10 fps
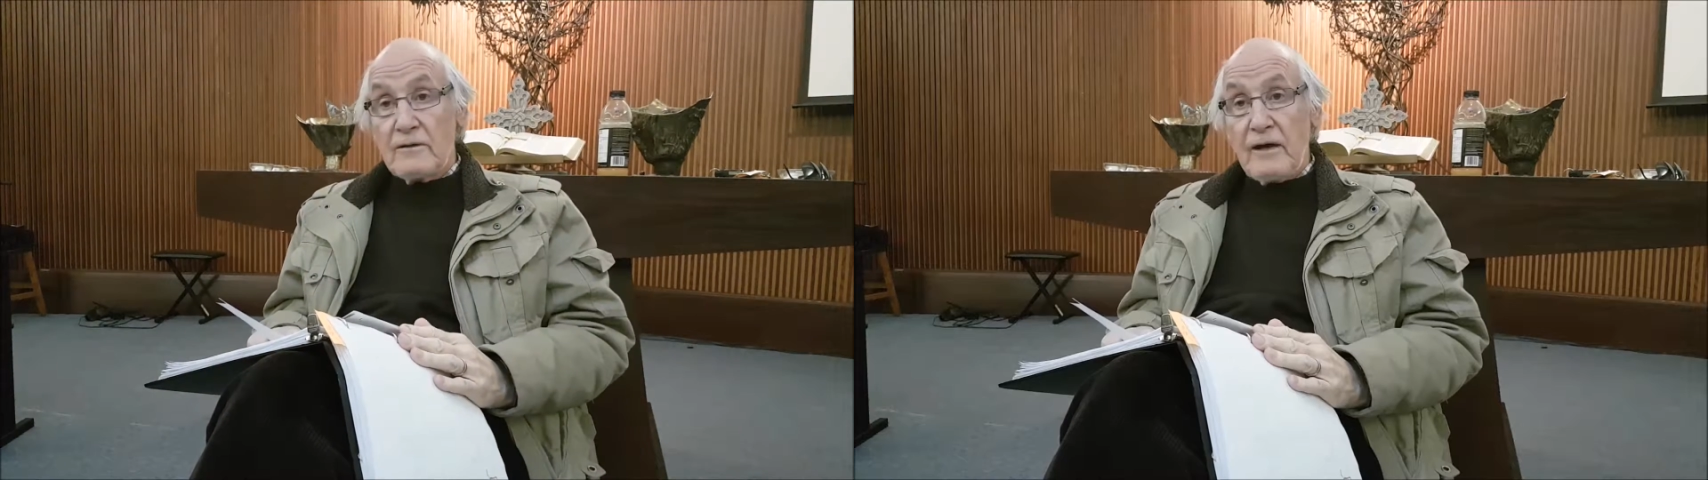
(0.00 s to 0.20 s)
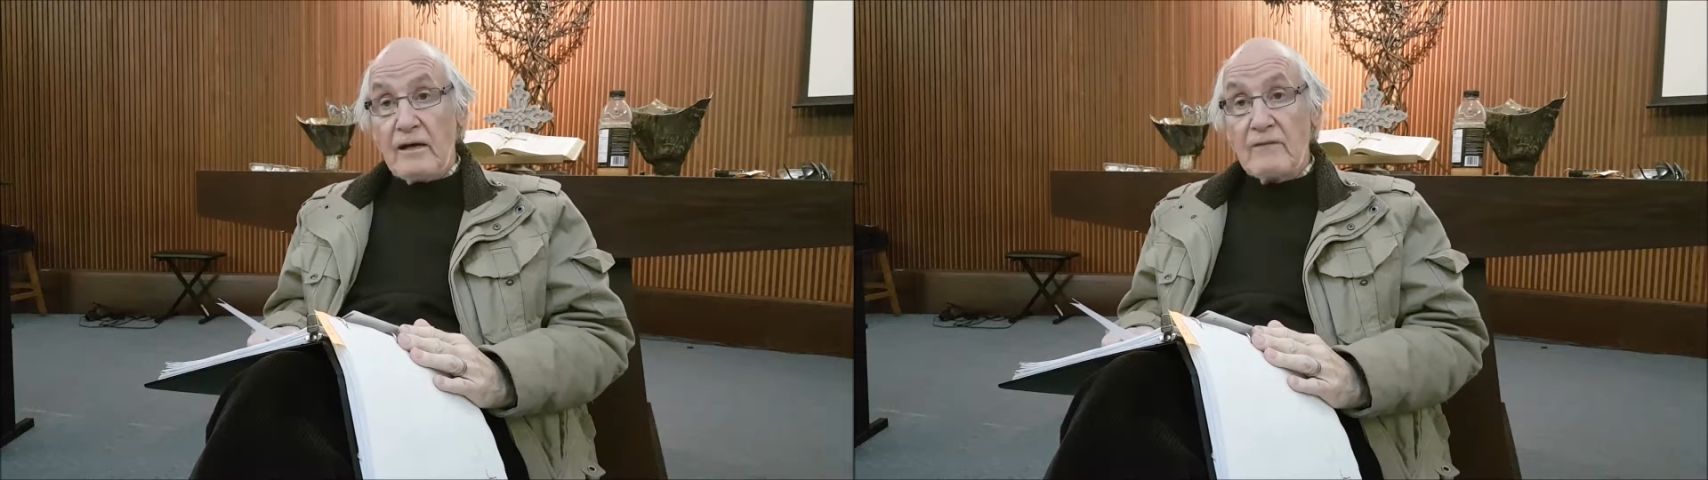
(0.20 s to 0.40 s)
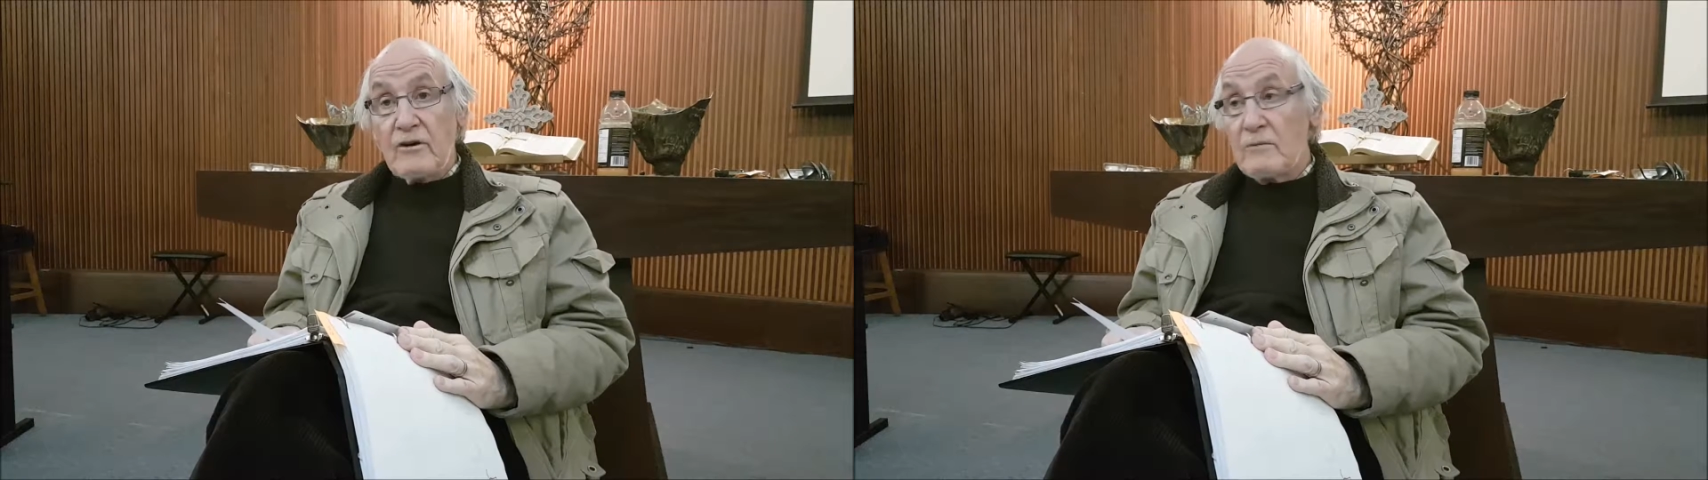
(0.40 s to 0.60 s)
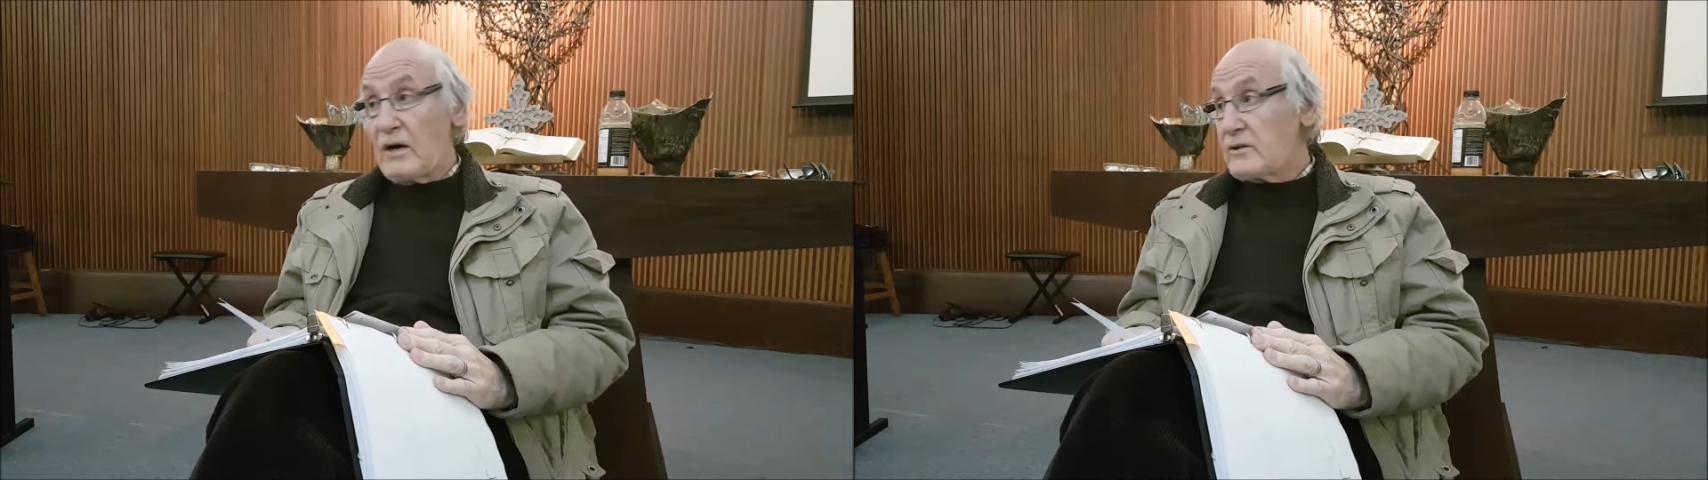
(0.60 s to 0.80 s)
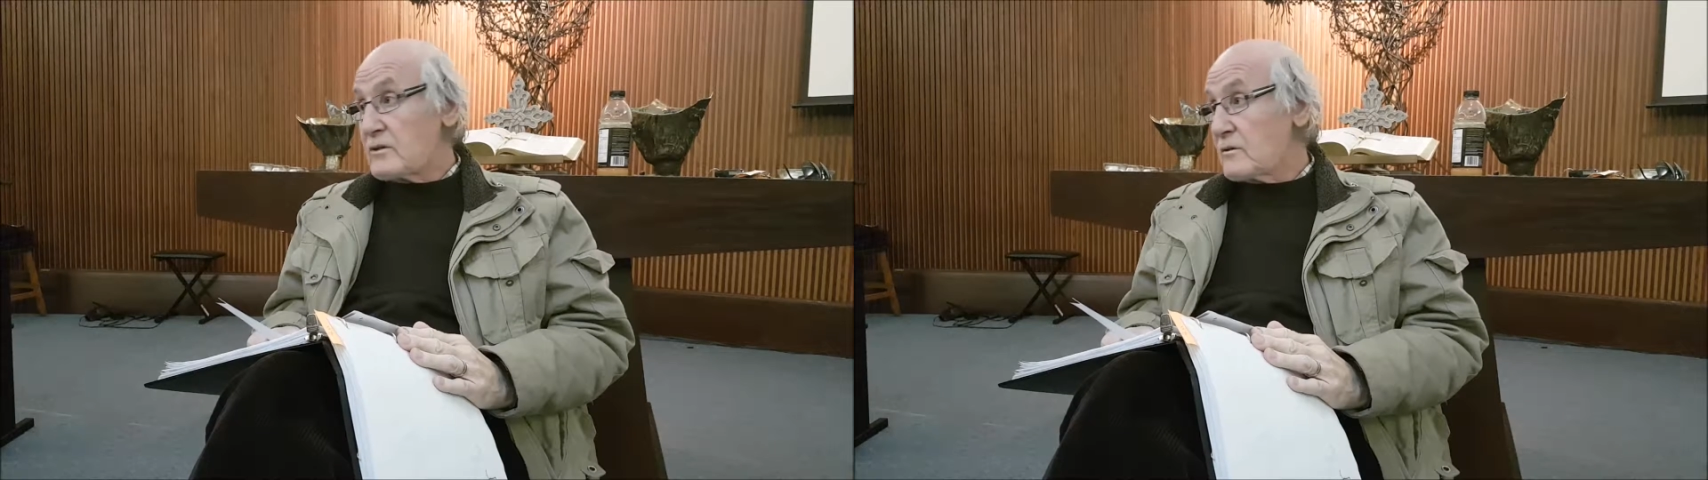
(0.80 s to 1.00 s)
Thank you very
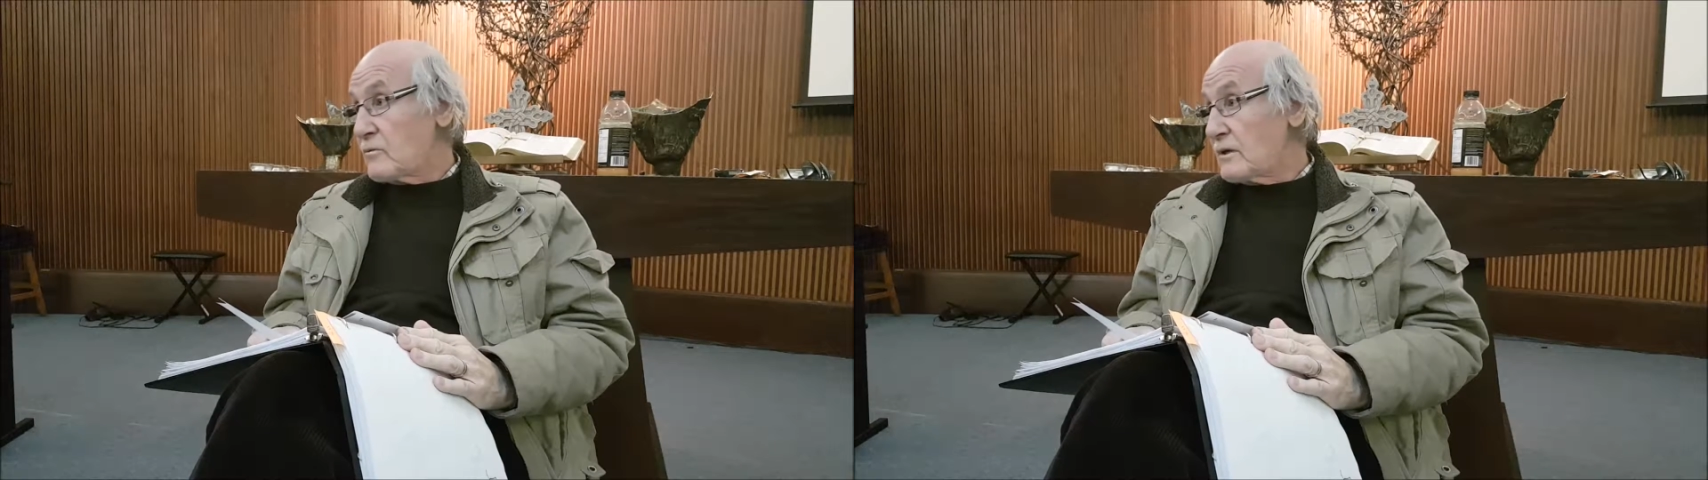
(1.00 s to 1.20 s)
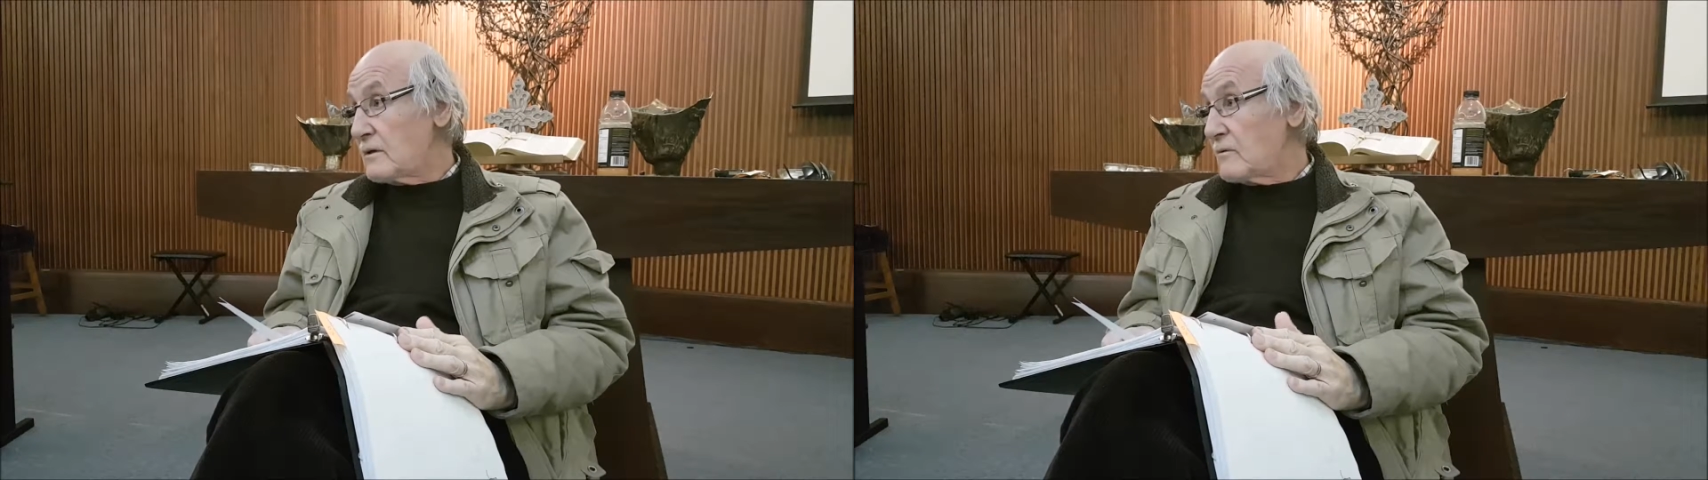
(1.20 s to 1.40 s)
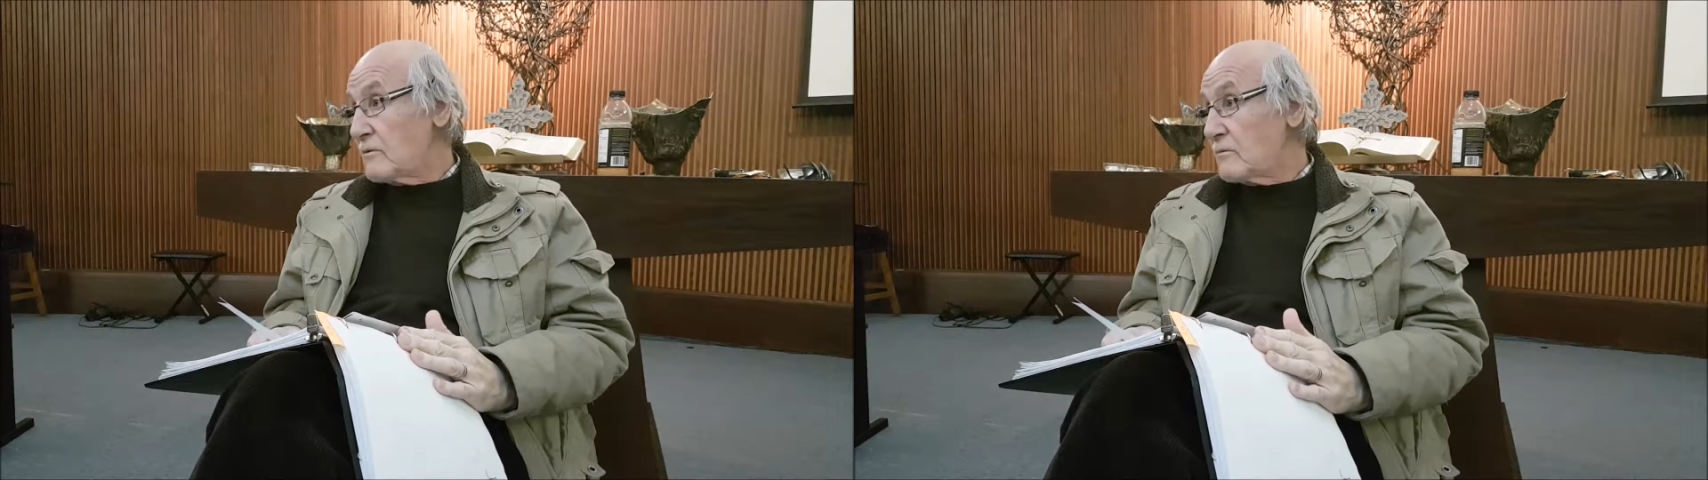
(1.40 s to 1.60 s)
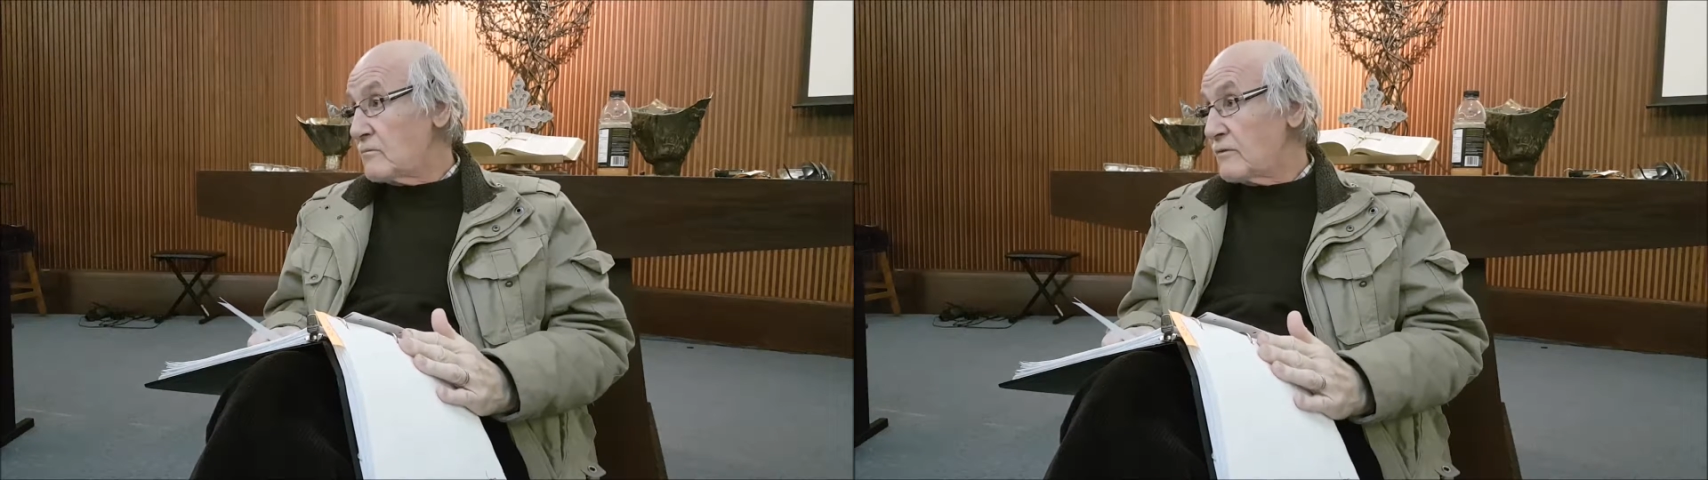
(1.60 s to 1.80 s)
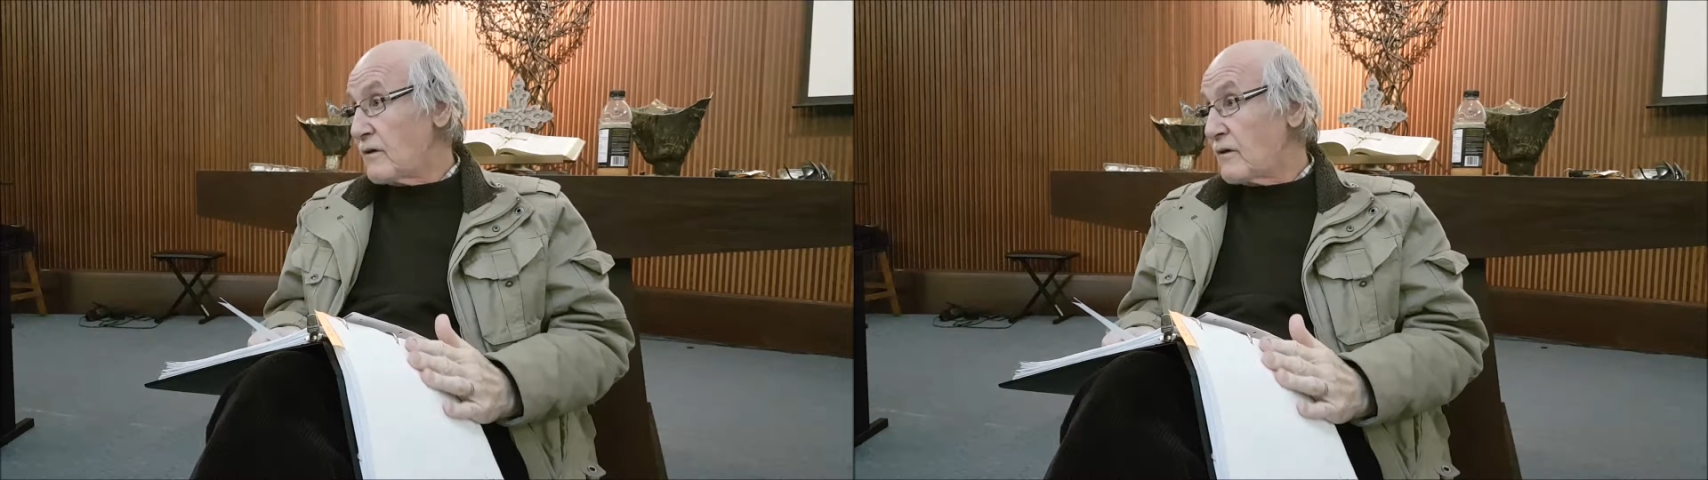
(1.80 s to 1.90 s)
much. We've